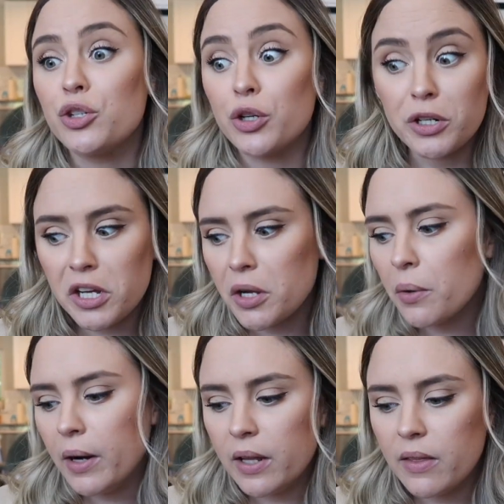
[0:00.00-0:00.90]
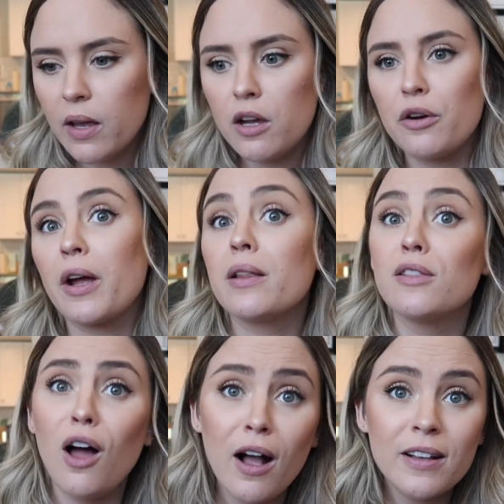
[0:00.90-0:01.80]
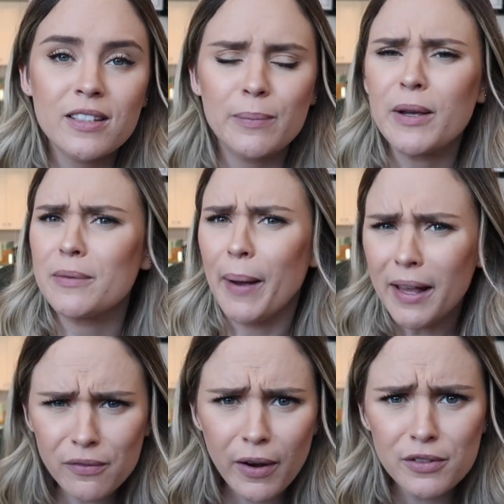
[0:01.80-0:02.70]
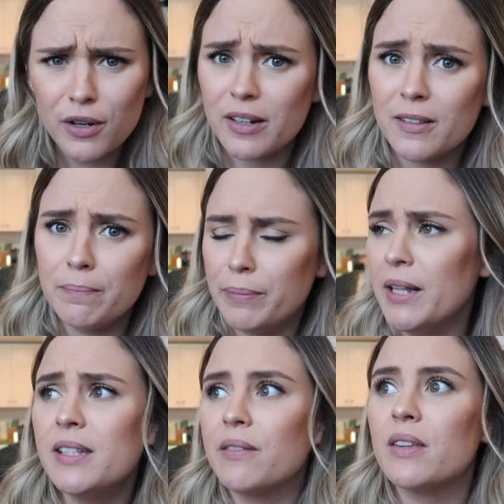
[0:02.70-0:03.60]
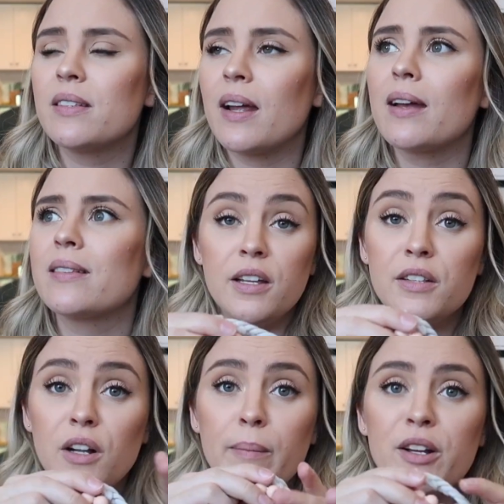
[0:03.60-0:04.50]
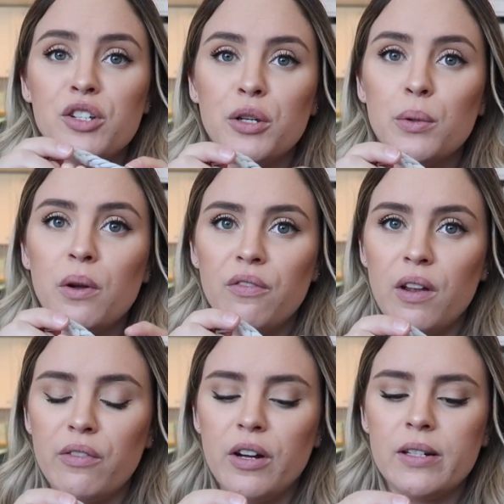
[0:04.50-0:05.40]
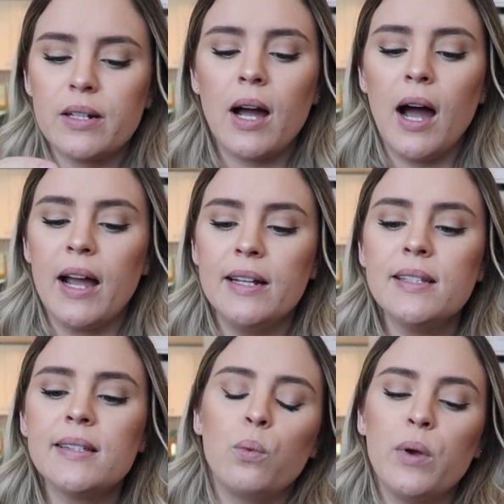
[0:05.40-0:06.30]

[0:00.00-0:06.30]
dirty or anything or get lost because pacifiers are expensive these days these are my two favorite kinds ones.